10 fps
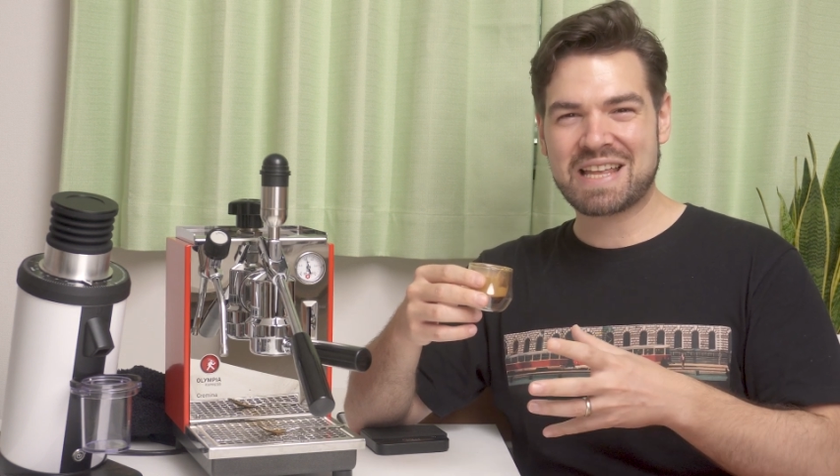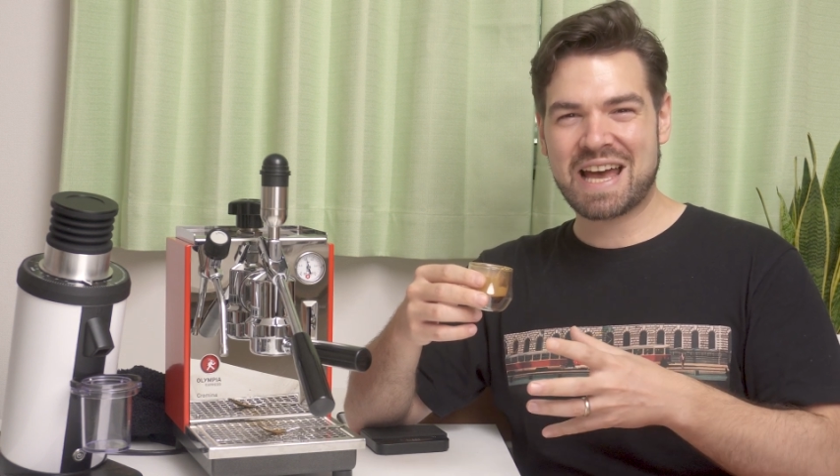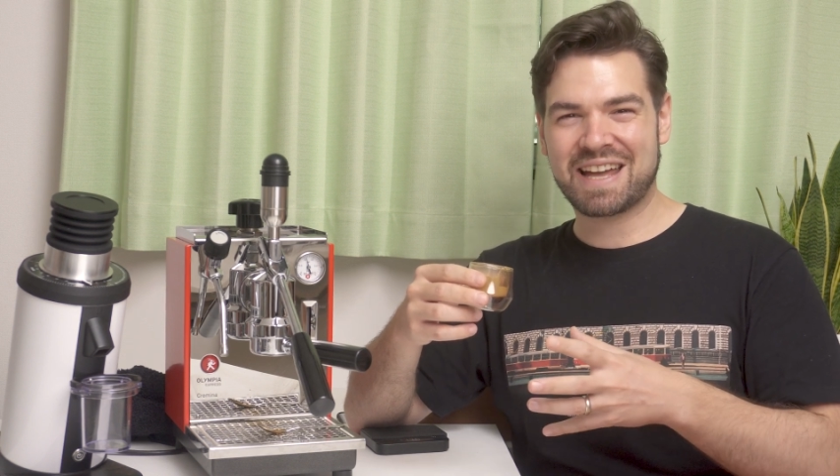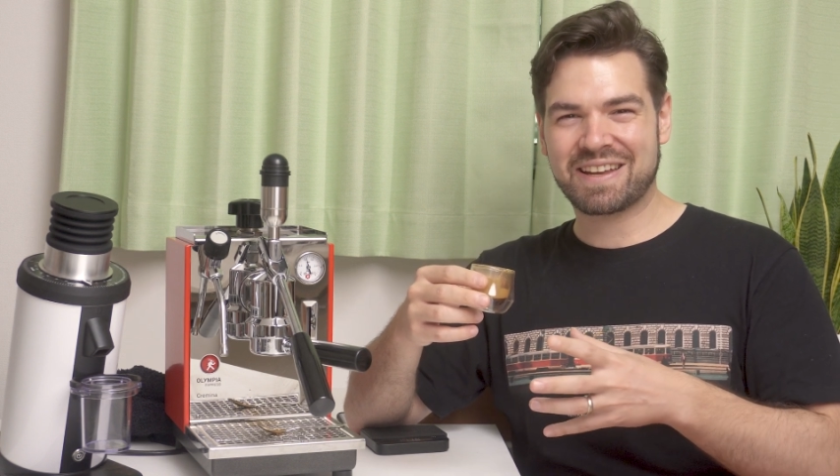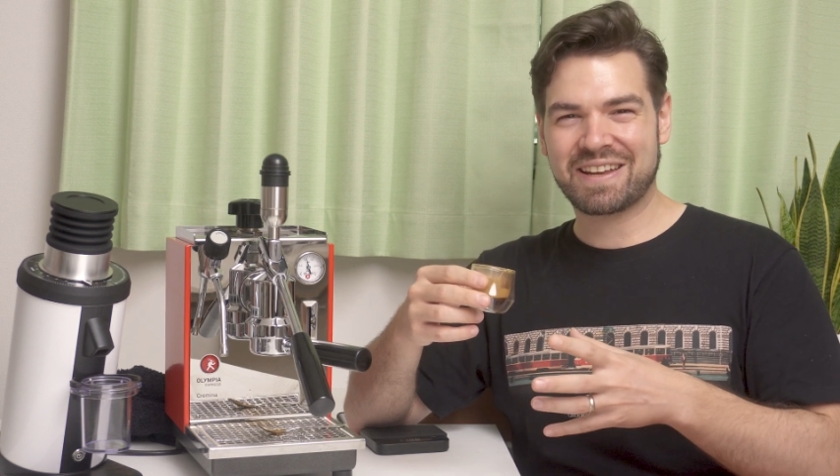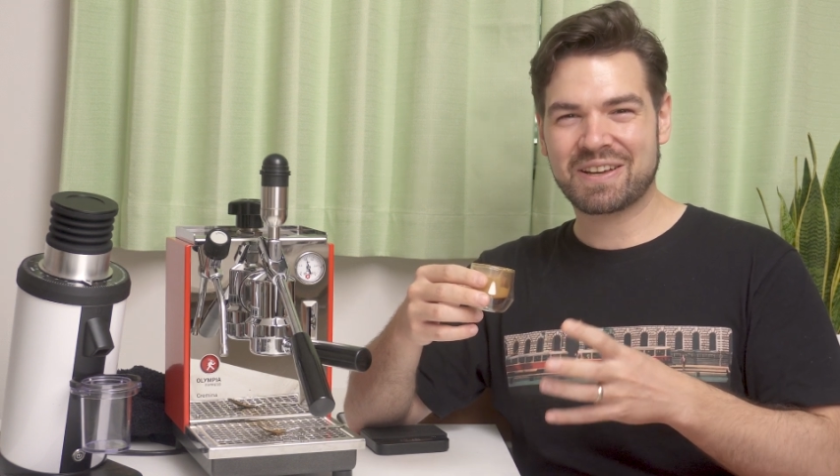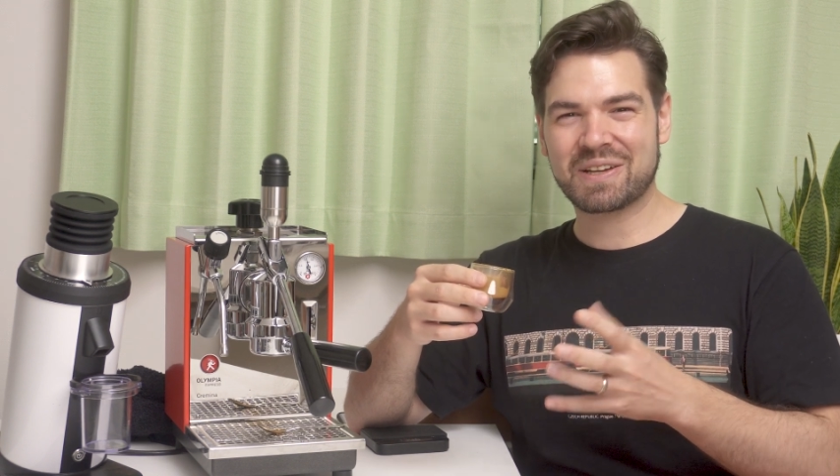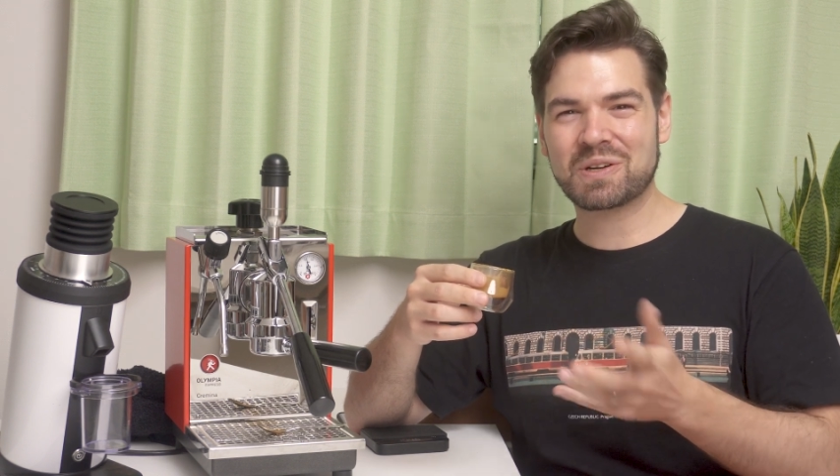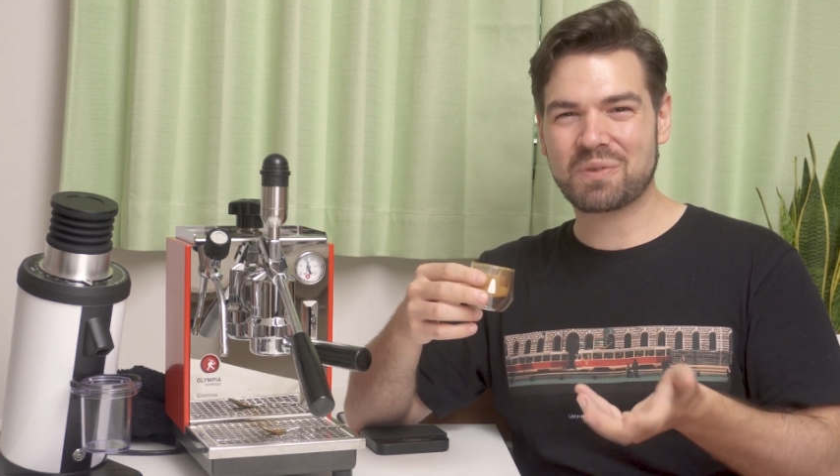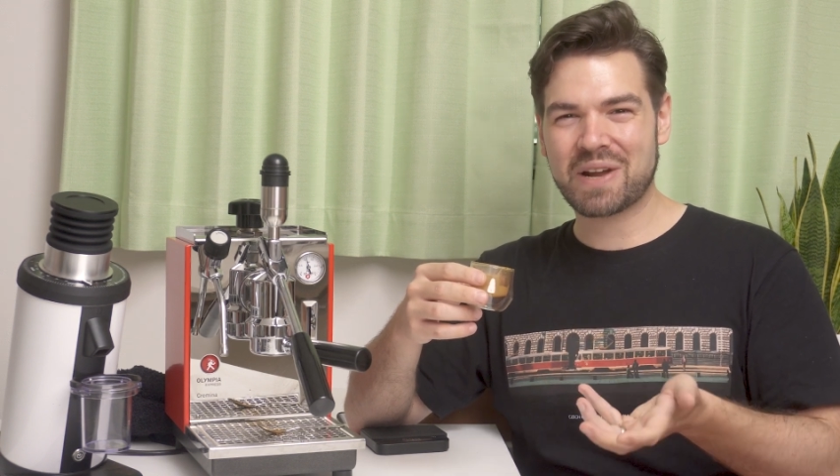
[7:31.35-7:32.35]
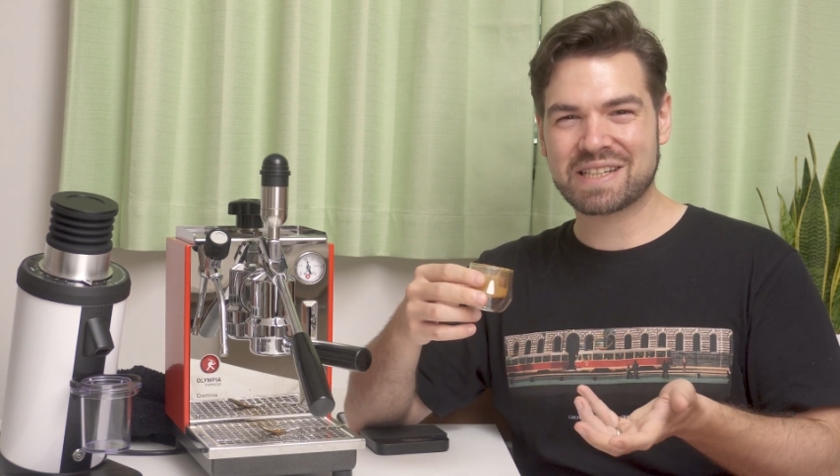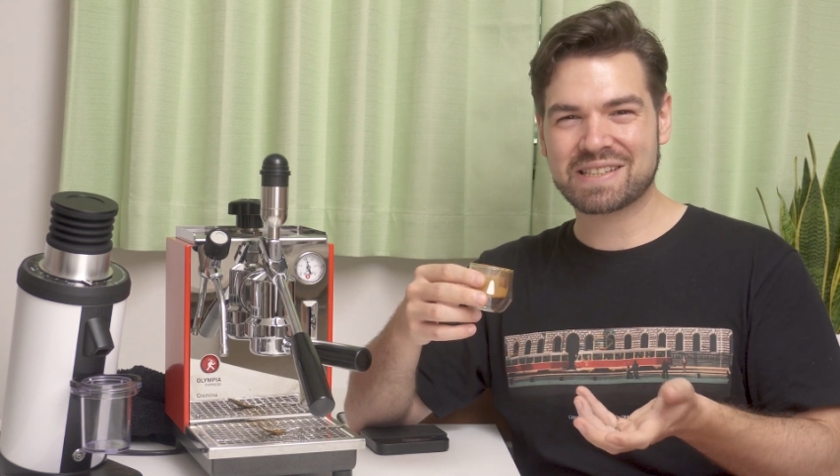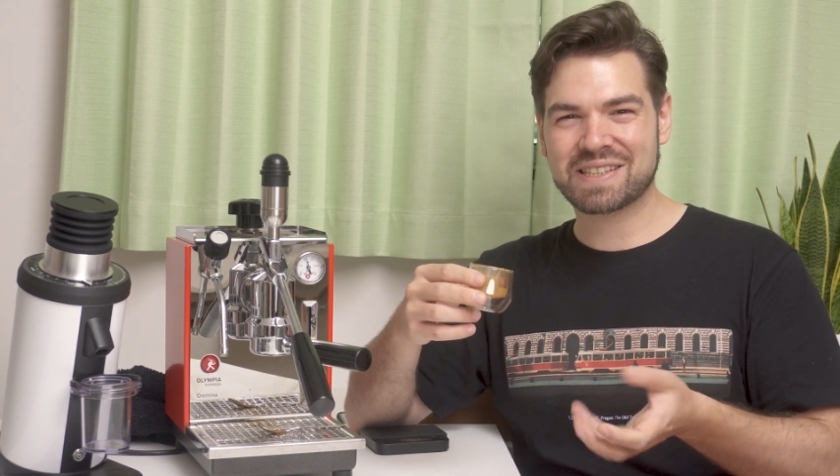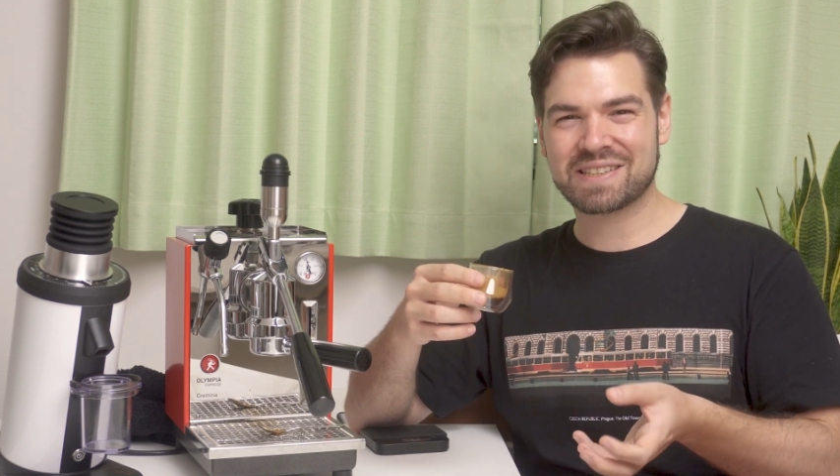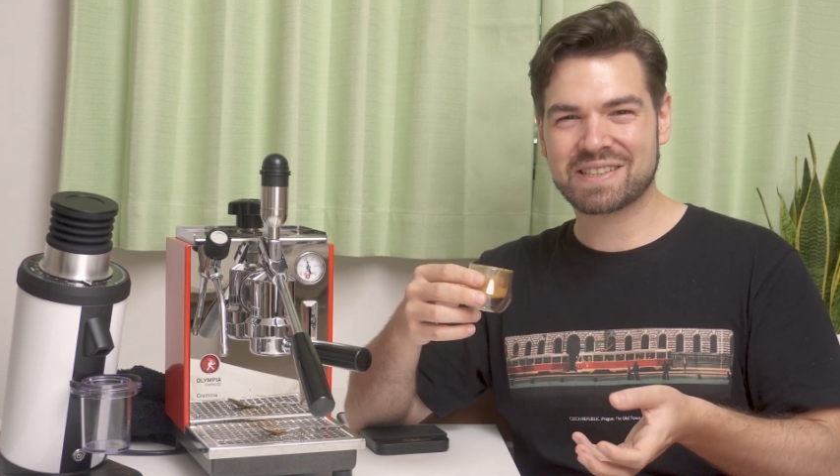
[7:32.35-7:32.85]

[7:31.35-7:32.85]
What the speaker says: that great.